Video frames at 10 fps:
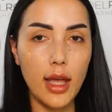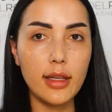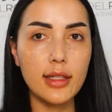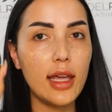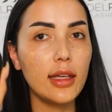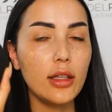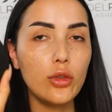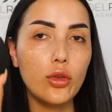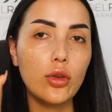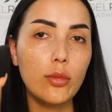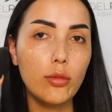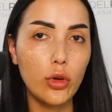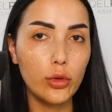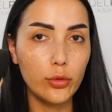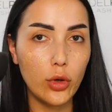And taking your
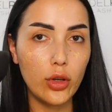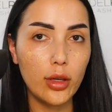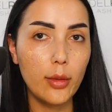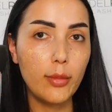Model Rock